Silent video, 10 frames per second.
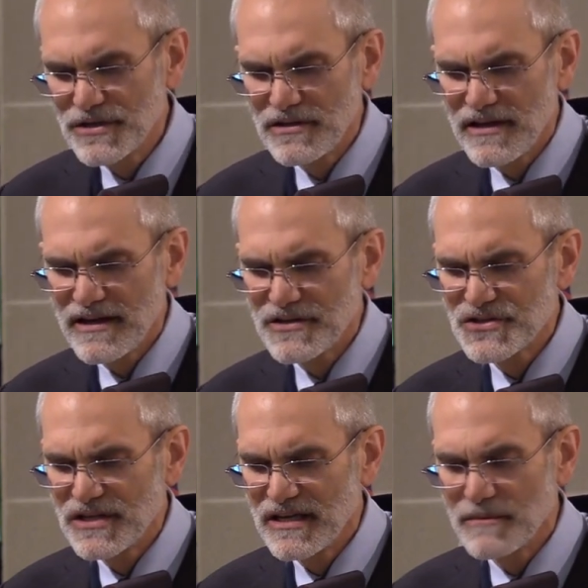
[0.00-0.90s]

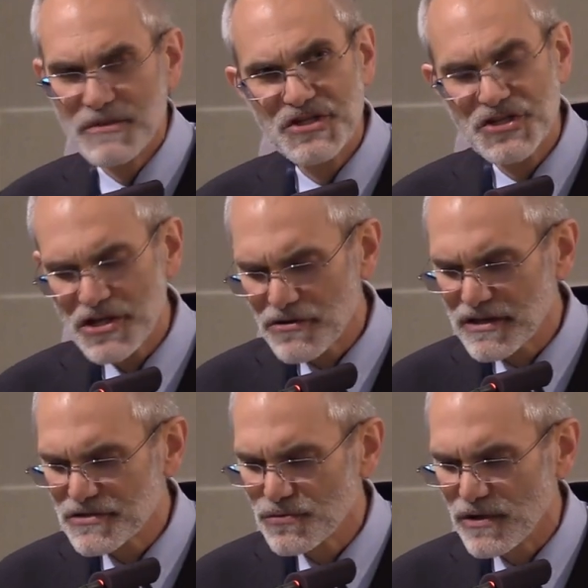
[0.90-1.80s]
realized in a
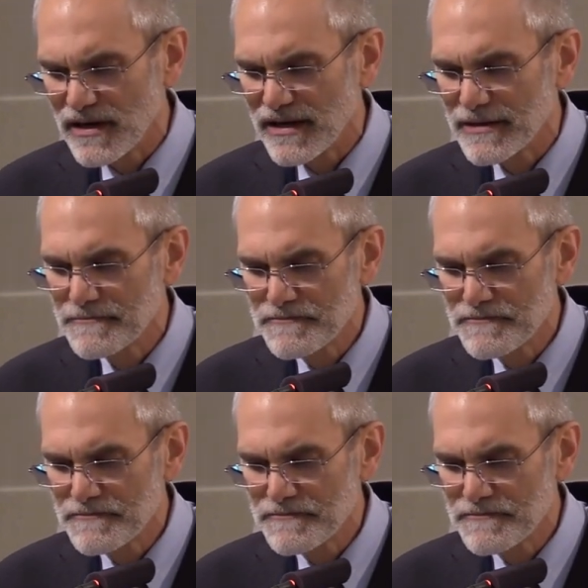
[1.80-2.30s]
mysterious way,